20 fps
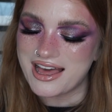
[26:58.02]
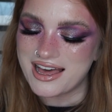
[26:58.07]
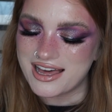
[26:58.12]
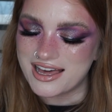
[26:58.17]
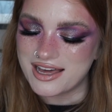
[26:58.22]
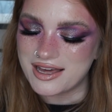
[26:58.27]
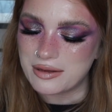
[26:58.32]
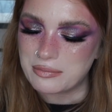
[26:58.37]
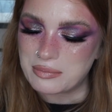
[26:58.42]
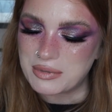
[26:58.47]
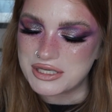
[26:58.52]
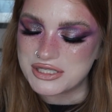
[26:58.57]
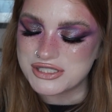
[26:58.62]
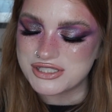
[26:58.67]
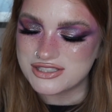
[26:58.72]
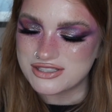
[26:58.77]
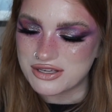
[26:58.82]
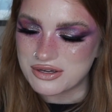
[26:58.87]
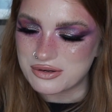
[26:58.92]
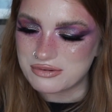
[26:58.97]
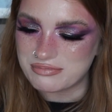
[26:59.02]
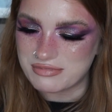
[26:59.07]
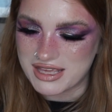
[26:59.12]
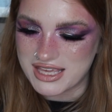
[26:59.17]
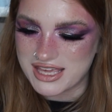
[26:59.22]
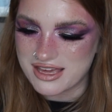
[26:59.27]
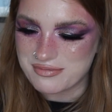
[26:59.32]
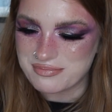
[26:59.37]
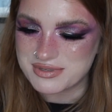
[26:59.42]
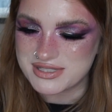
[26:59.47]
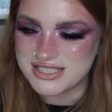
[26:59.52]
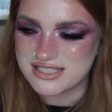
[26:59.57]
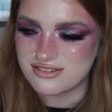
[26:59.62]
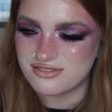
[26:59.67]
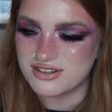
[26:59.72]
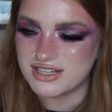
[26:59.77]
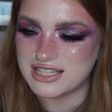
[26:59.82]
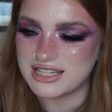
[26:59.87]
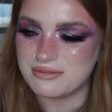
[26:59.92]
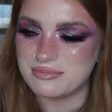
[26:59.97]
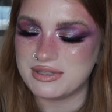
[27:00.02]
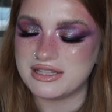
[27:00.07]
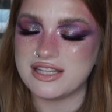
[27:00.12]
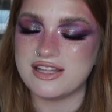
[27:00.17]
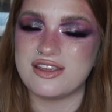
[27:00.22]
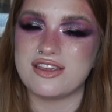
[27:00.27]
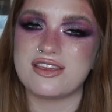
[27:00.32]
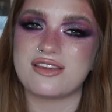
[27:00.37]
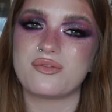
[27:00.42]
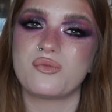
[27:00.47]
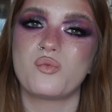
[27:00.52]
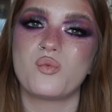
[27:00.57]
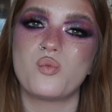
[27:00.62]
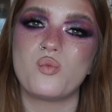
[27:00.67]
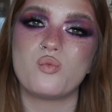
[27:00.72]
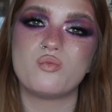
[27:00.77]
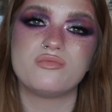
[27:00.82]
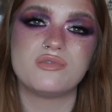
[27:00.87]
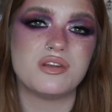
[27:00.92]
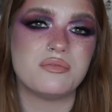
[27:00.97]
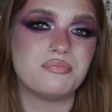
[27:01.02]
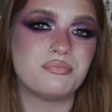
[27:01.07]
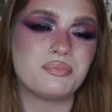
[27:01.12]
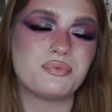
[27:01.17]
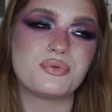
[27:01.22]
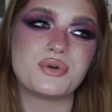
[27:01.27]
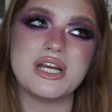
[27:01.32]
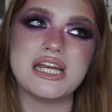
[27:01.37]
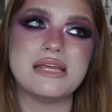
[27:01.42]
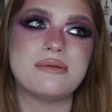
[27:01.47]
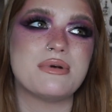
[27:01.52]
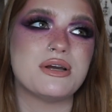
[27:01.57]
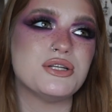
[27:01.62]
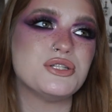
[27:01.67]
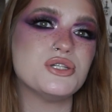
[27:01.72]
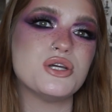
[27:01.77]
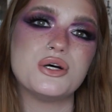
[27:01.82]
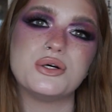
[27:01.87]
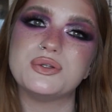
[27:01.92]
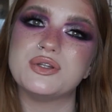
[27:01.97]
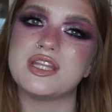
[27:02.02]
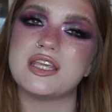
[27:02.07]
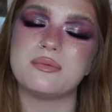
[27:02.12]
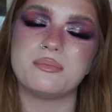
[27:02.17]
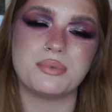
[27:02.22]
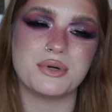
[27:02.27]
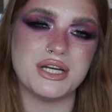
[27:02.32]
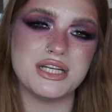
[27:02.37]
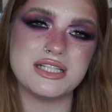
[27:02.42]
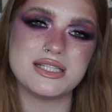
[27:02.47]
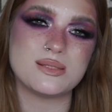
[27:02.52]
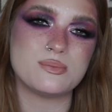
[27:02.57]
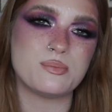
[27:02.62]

um, so makeup has definitely been like mm, the pretty much only bright